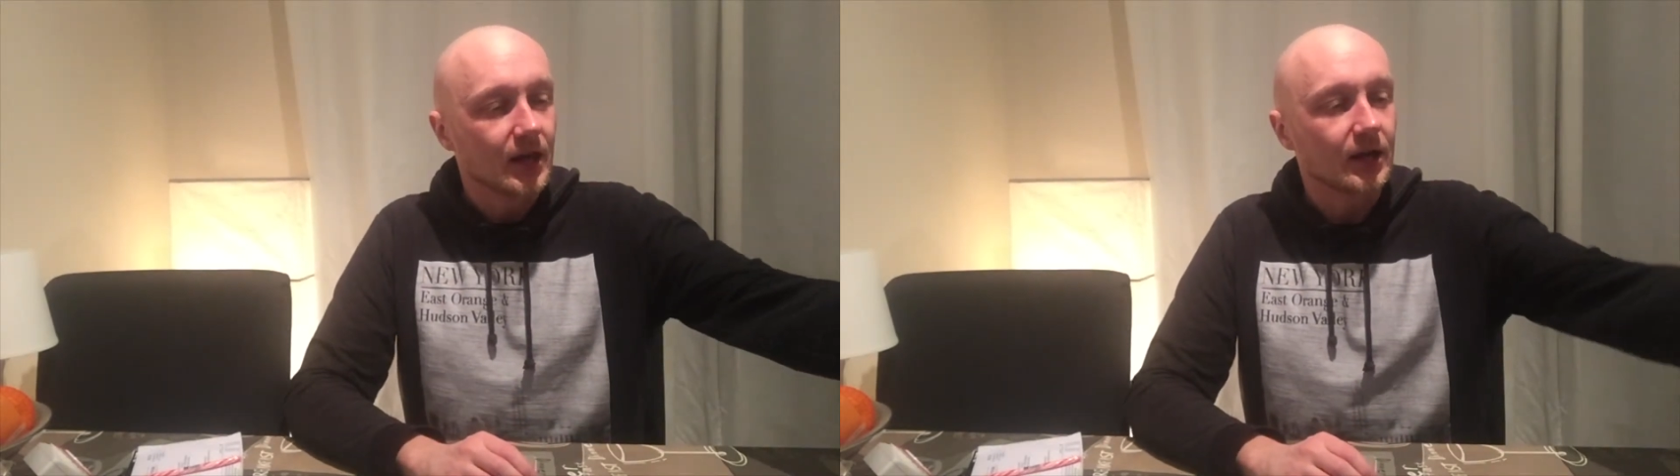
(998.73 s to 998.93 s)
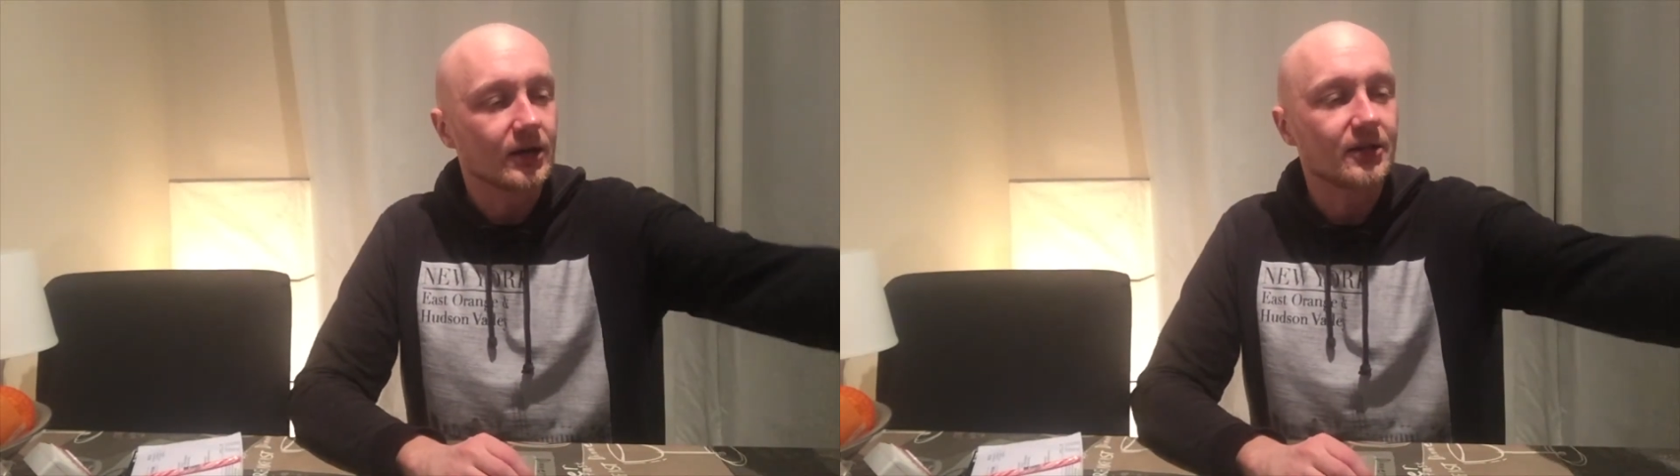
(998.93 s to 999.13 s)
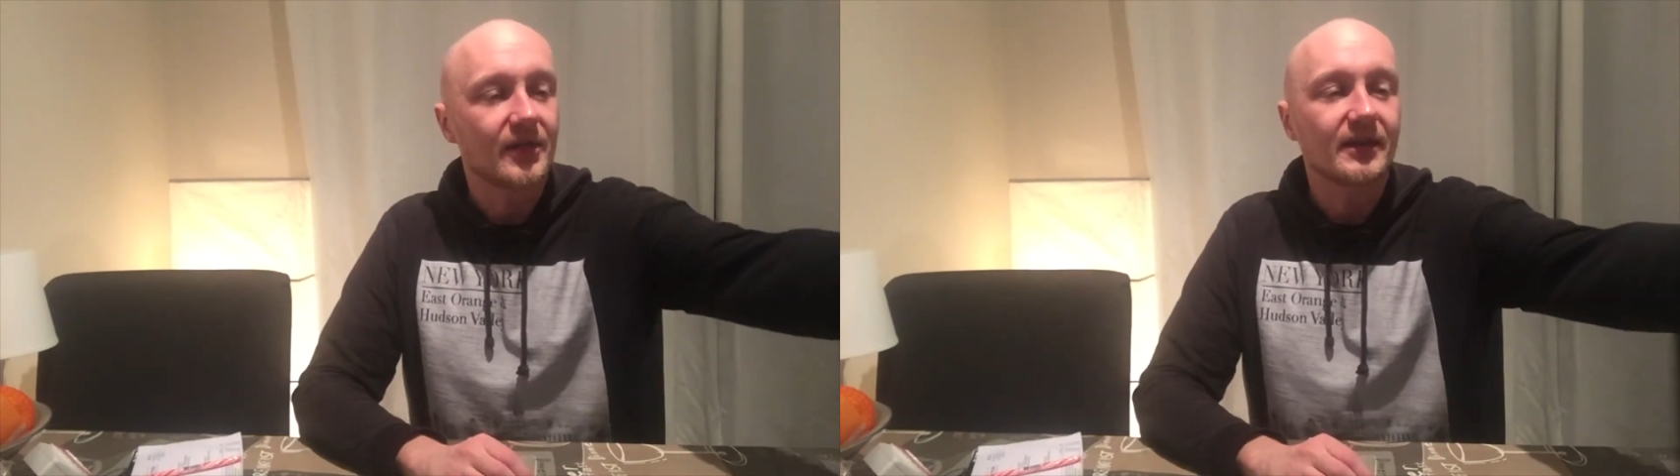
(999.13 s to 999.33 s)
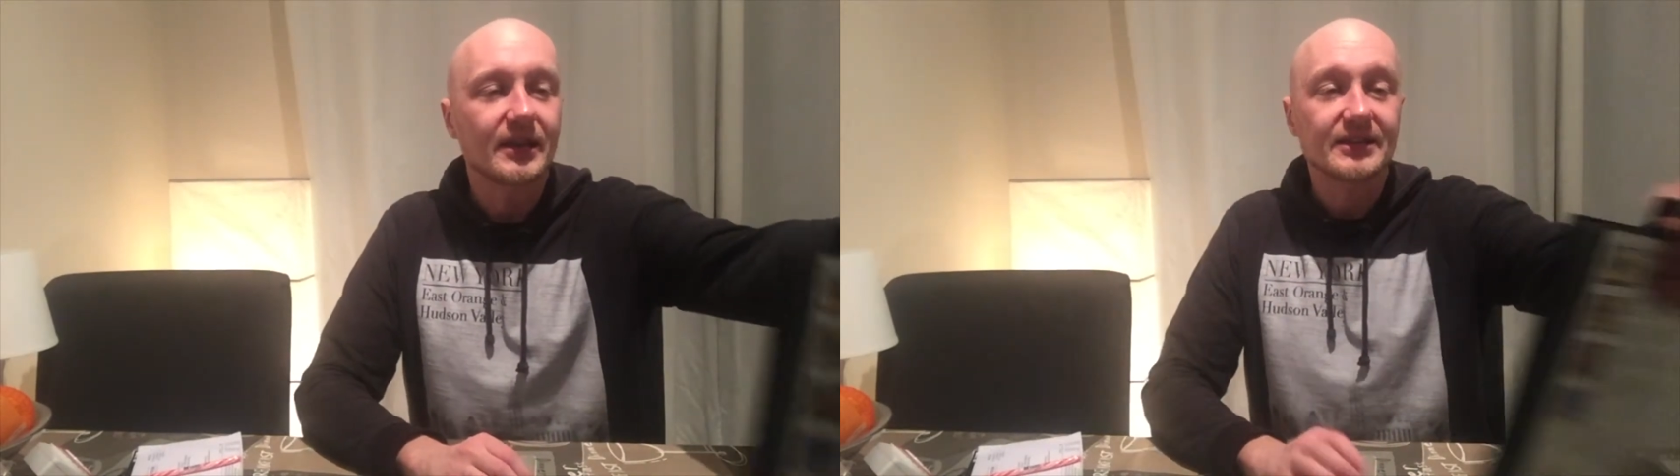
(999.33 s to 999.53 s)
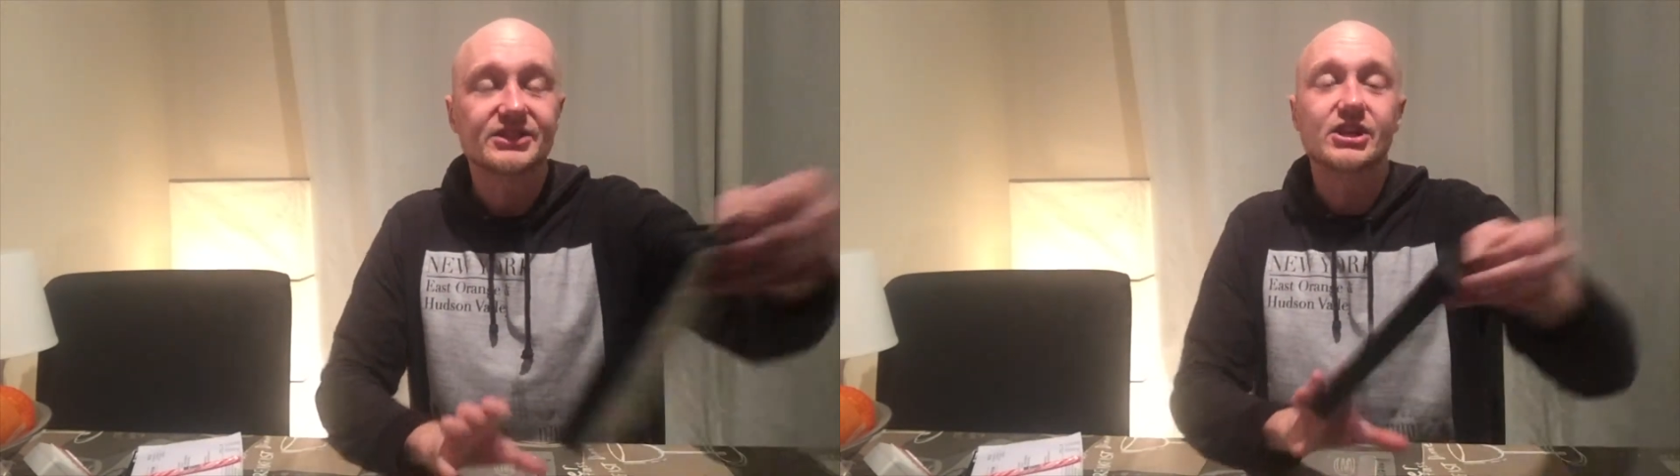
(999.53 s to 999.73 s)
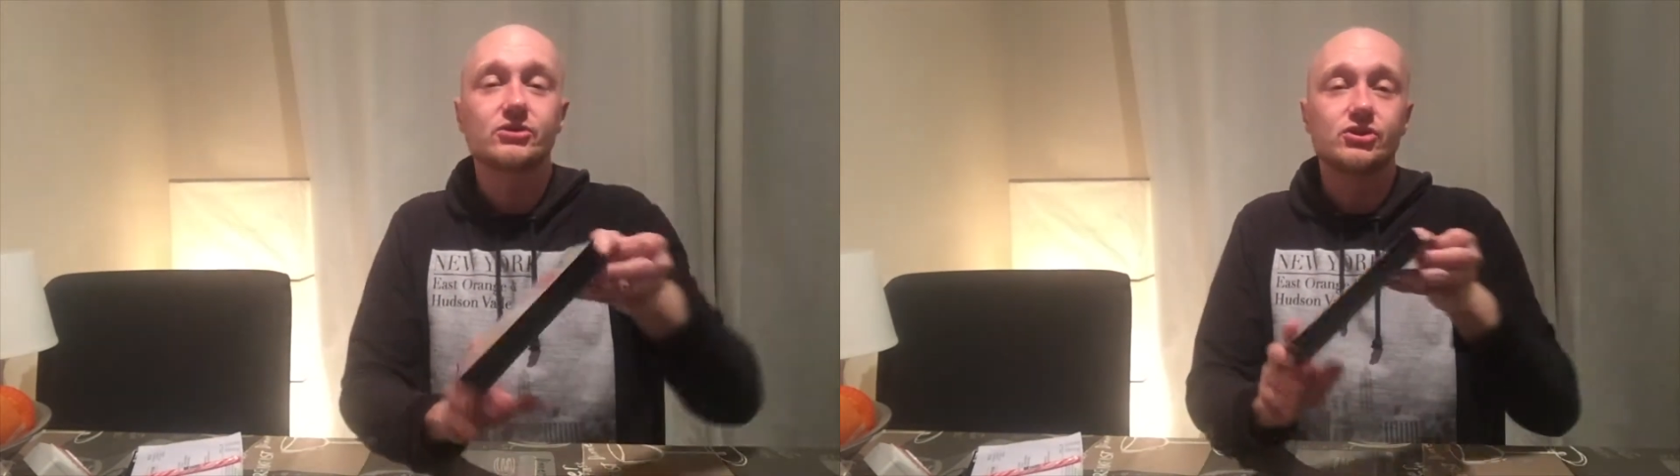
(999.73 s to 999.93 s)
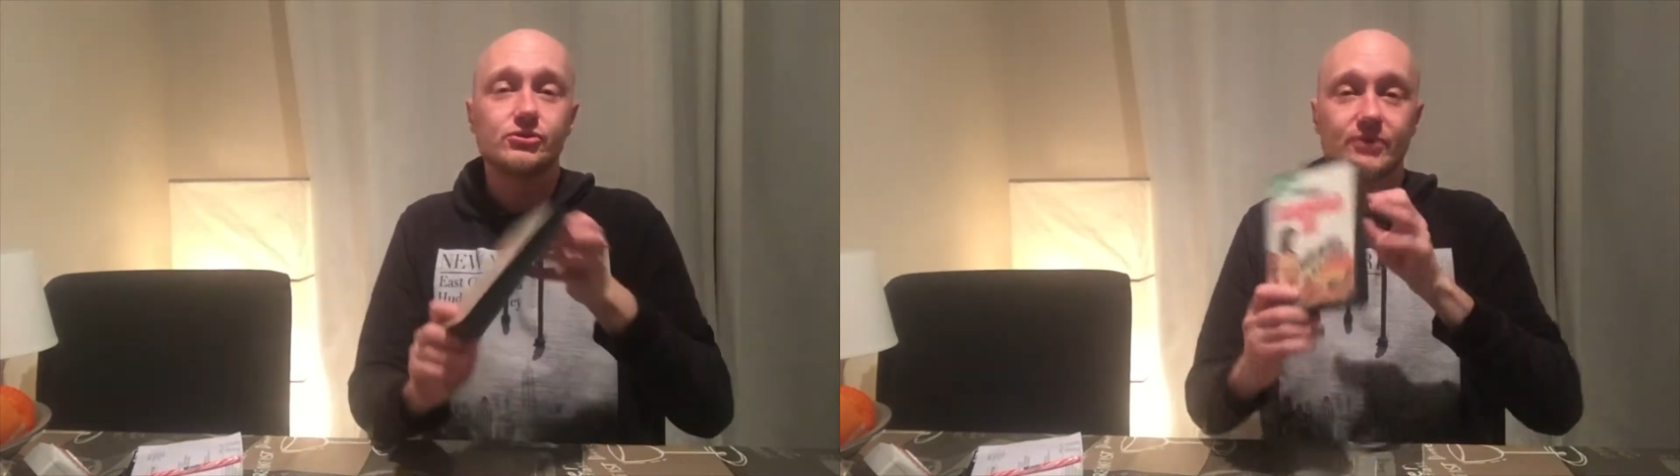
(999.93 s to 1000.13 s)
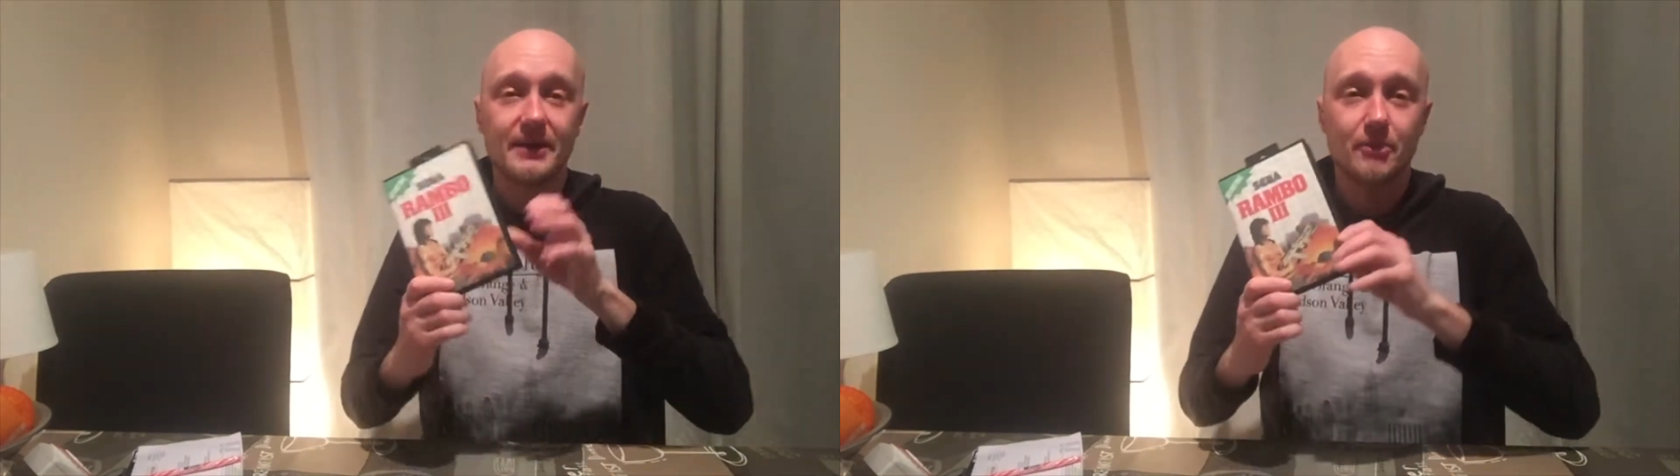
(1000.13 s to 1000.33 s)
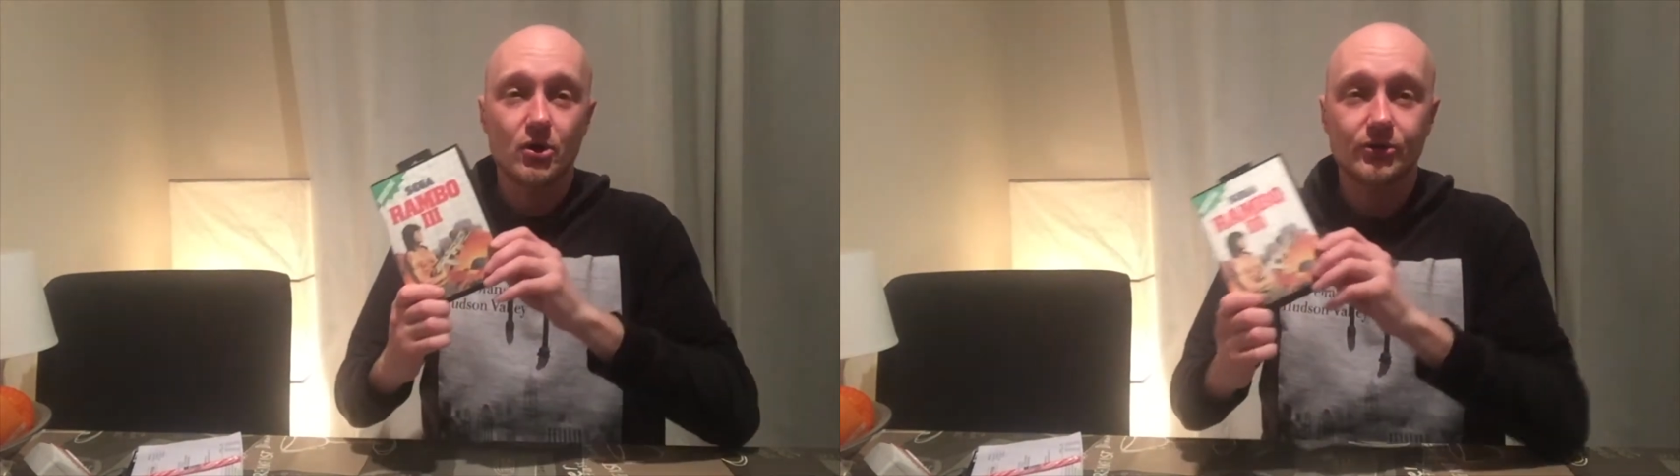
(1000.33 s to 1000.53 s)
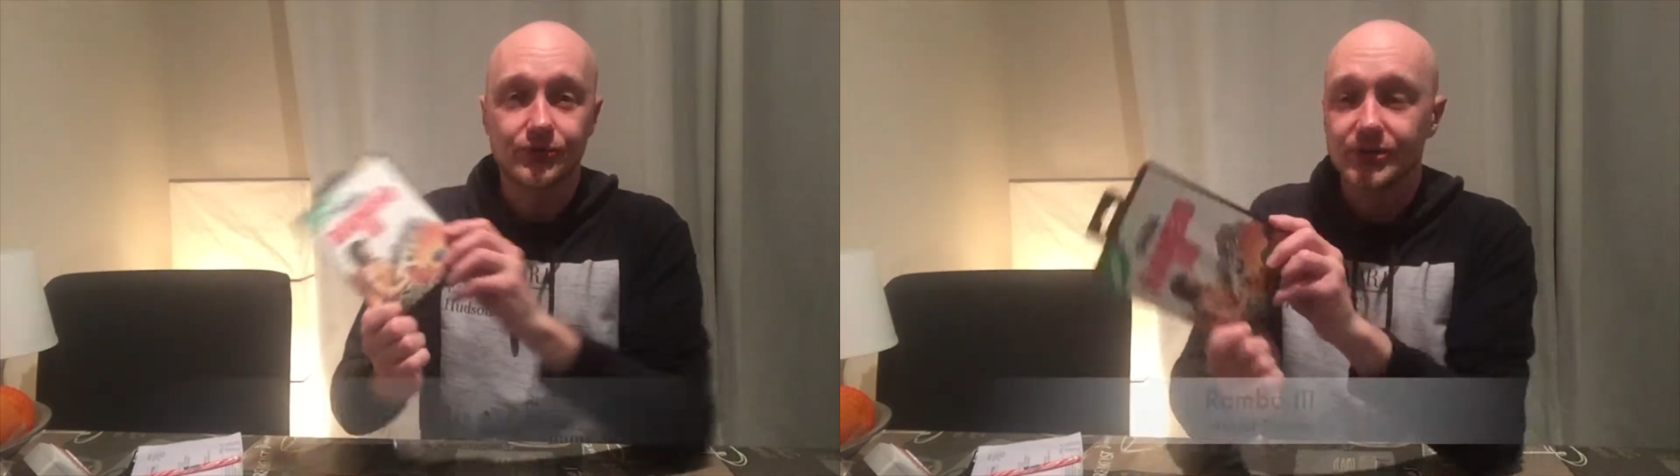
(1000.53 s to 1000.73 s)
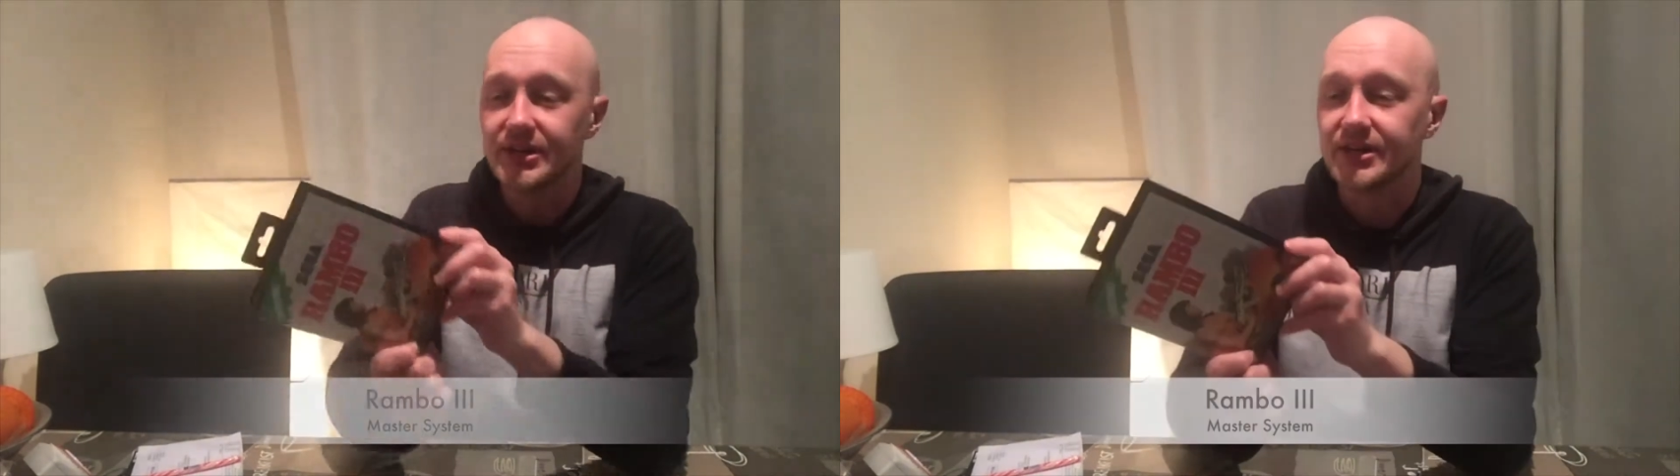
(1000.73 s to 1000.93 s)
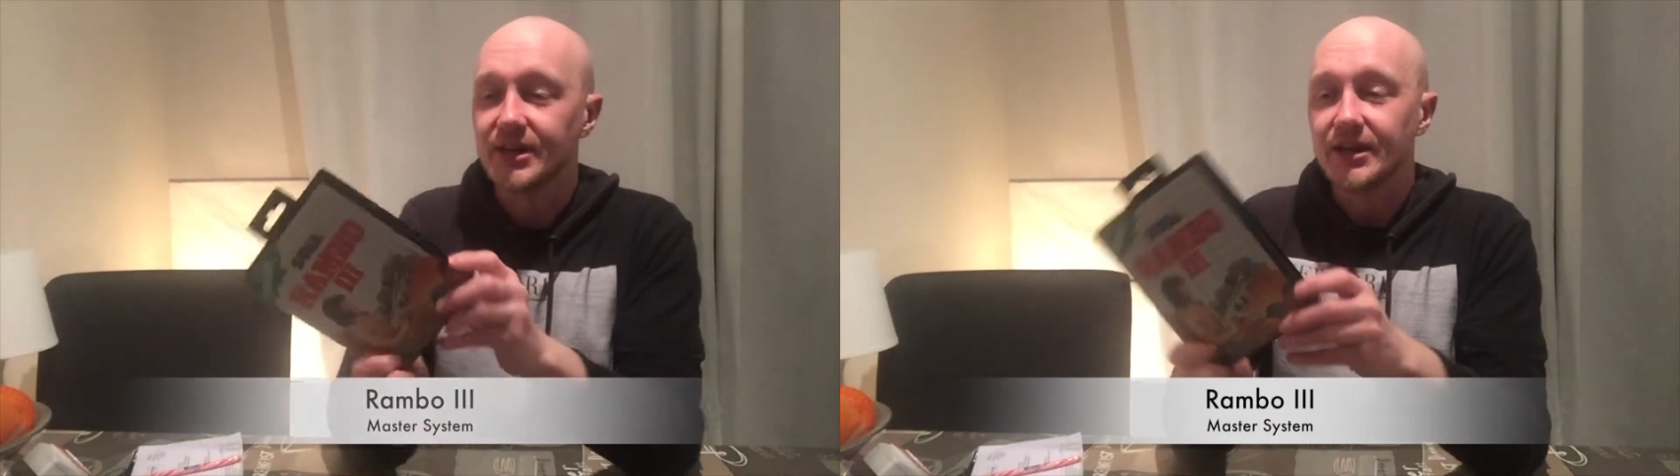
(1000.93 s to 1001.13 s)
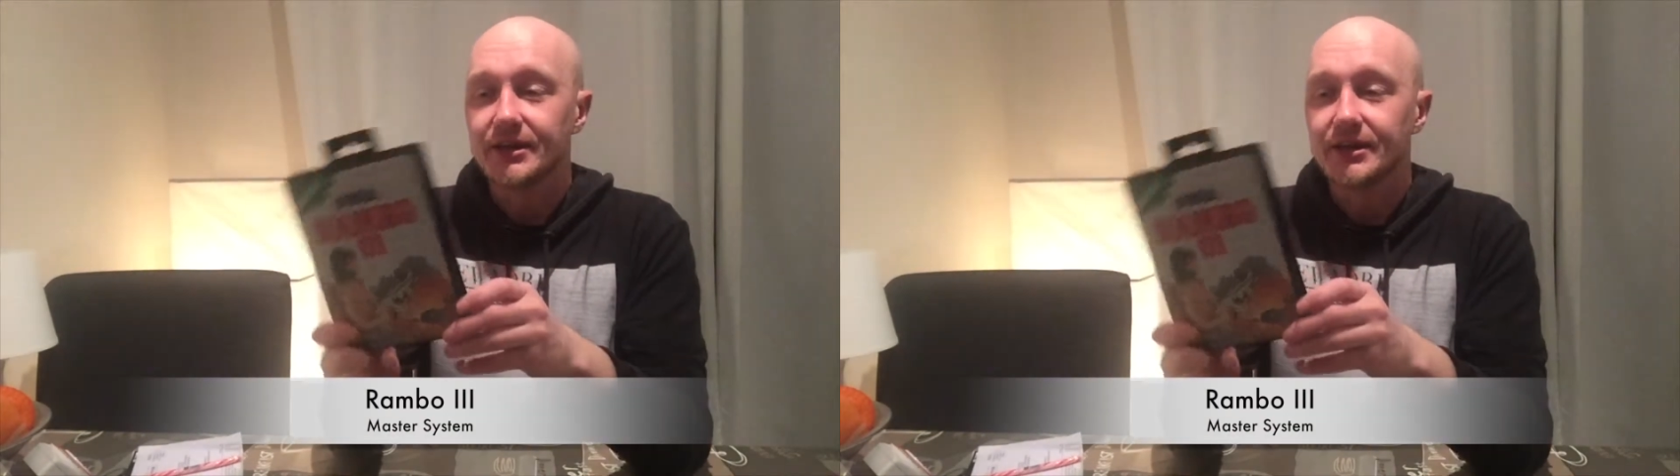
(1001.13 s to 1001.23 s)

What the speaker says: Then let's go to Rambo 3.